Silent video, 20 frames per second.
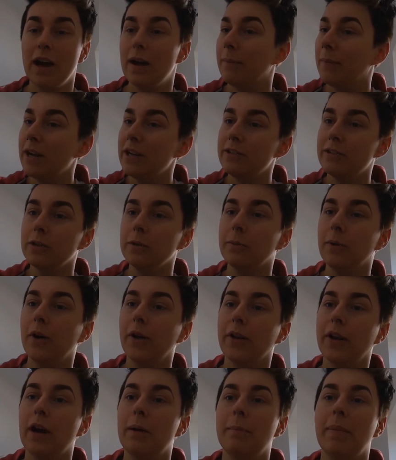I might do
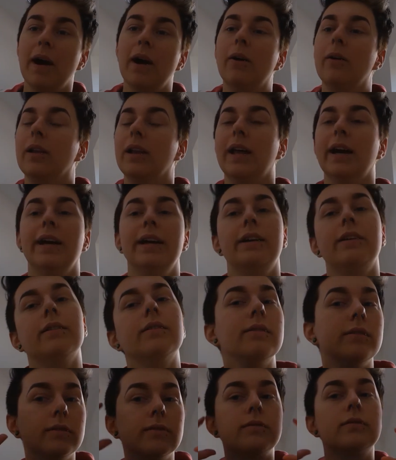one about like
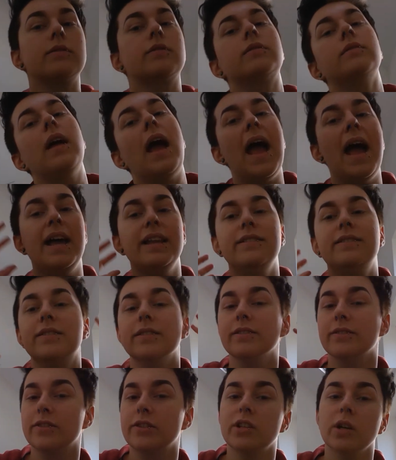heads
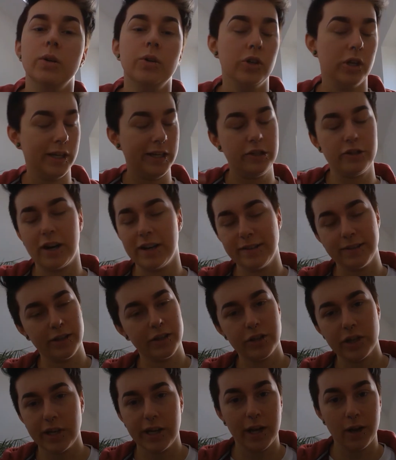and socially
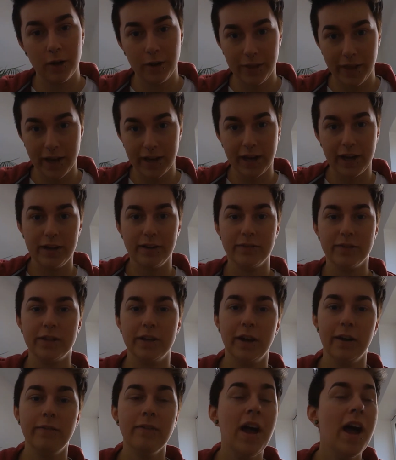transitioning, all that kind of
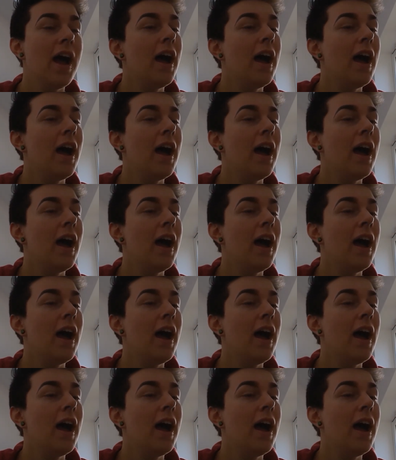stuff.